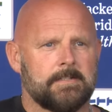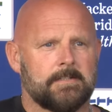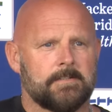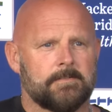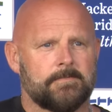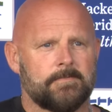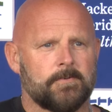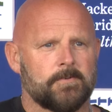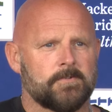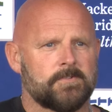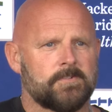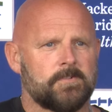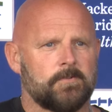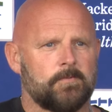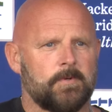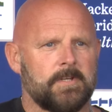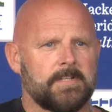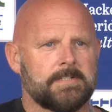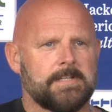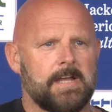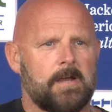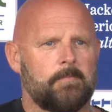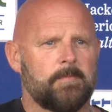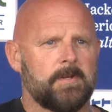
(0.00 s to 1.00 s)
The first 2
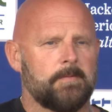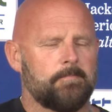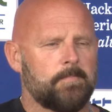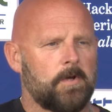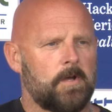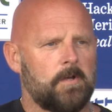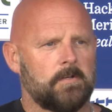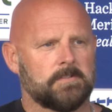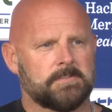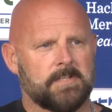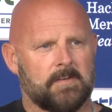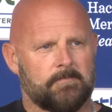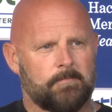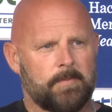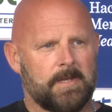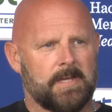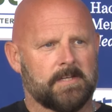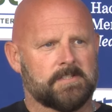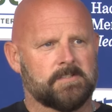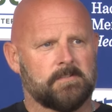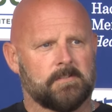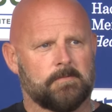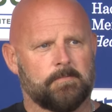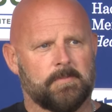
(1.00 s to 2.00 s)
weeks, how many balls have
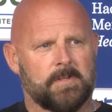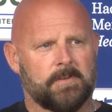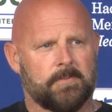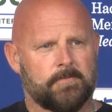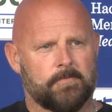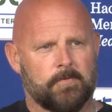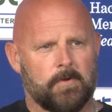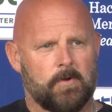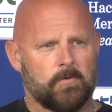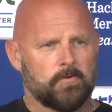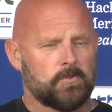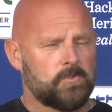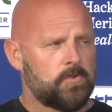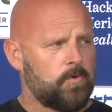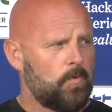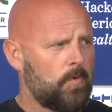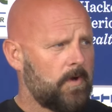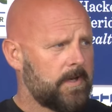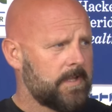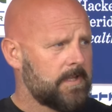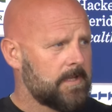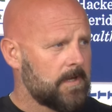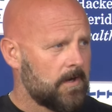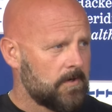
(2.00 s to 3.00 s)
actually been thrown
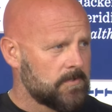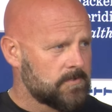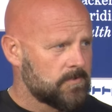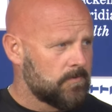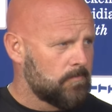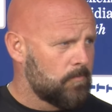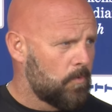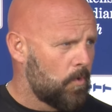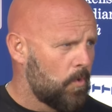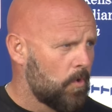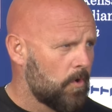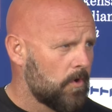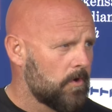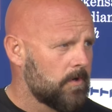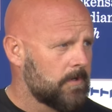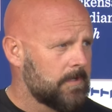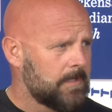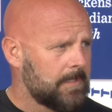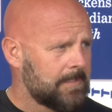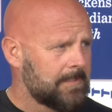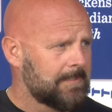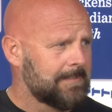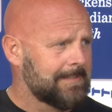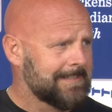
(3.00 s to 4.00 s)
20 yards or more
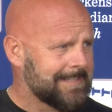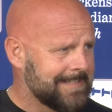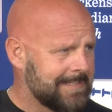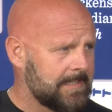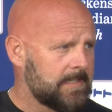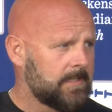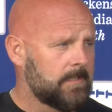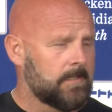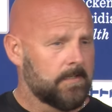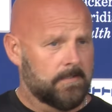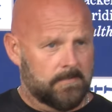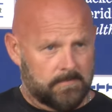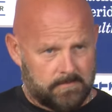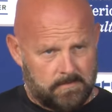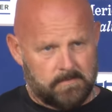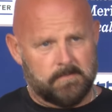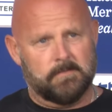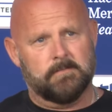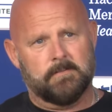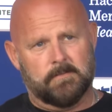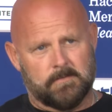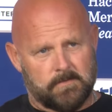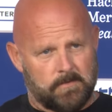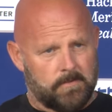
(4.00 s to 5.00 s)
in the league,
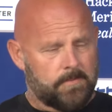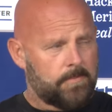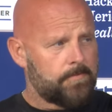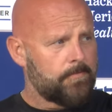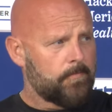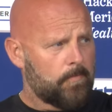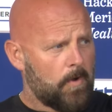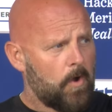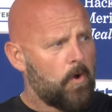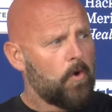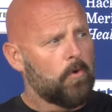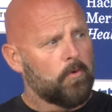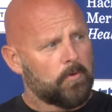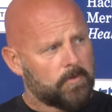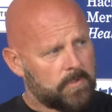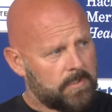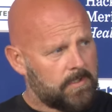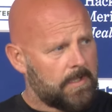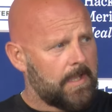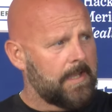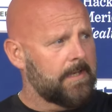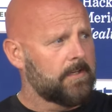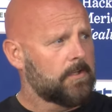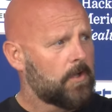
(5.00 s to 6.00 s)

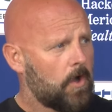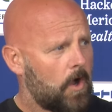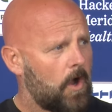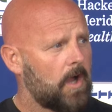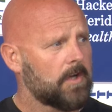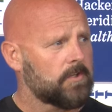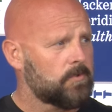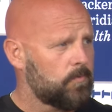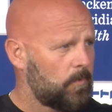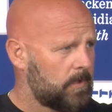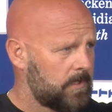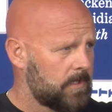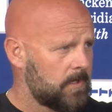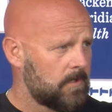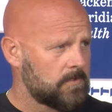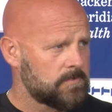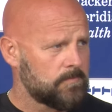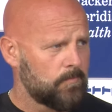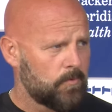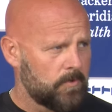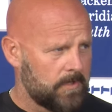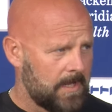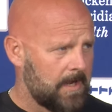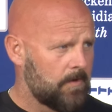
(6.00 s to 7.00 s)
thrown and caught 20
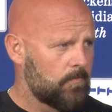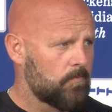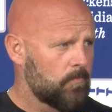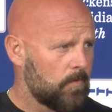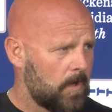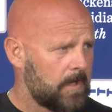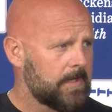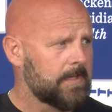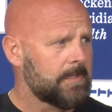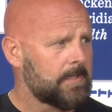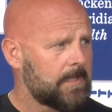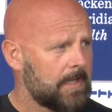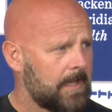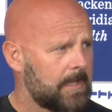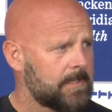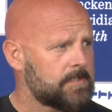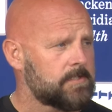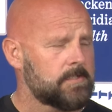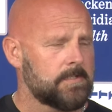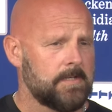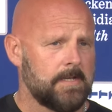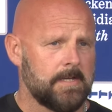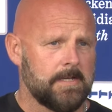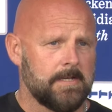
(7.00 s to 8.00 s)
yards or more, not run and
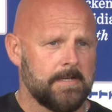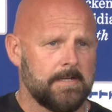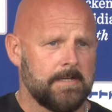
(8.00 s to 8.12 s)
catch.